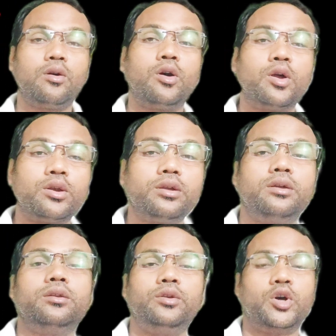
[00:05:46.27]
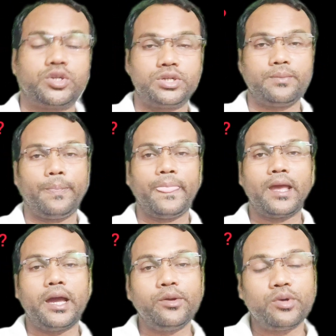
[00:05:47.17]
or not.
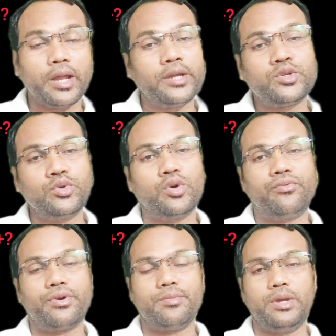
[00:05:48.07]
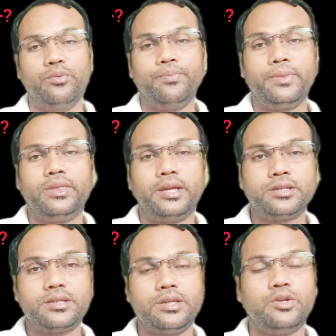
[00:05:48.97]
I would like to know from you
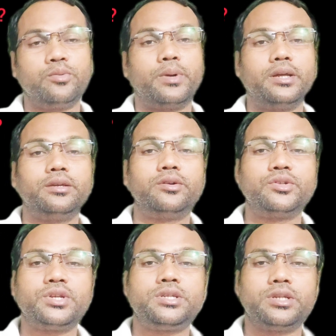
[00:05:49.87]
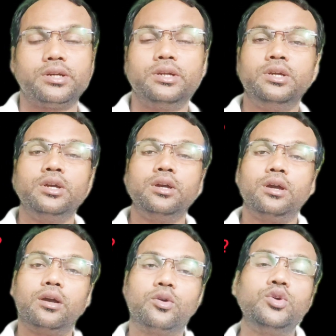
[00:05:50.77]
that your brother or sister
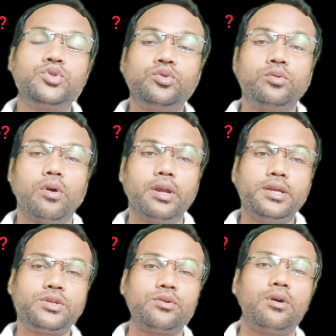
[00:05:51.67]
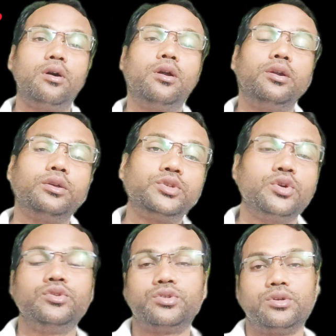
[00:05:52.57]
go to college or
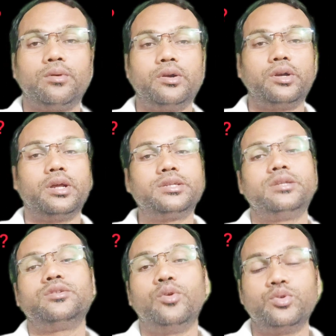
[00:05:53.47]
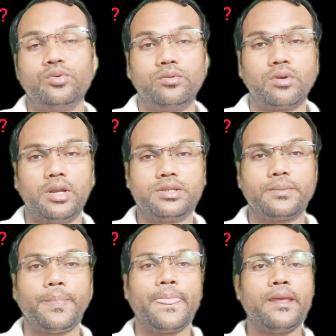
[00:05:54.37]
don't or doesn't go to college.
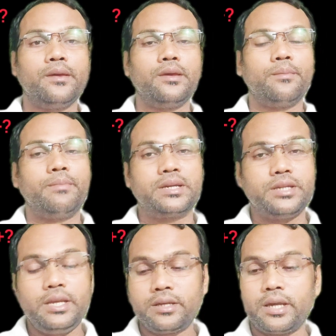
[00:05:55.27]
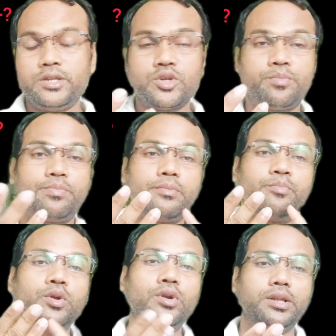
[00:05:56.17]
But in case of
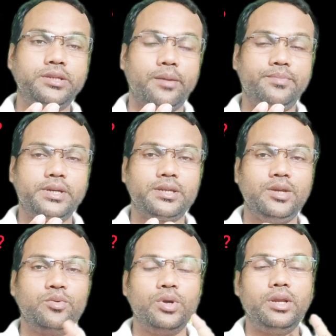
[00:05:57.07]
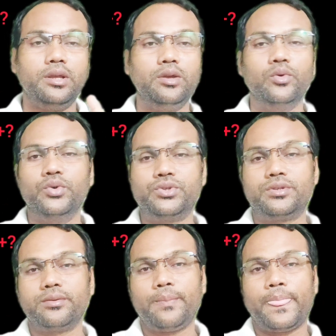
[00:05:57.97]
plural subject, you will
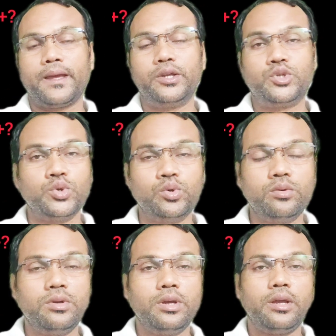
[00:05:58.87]
use do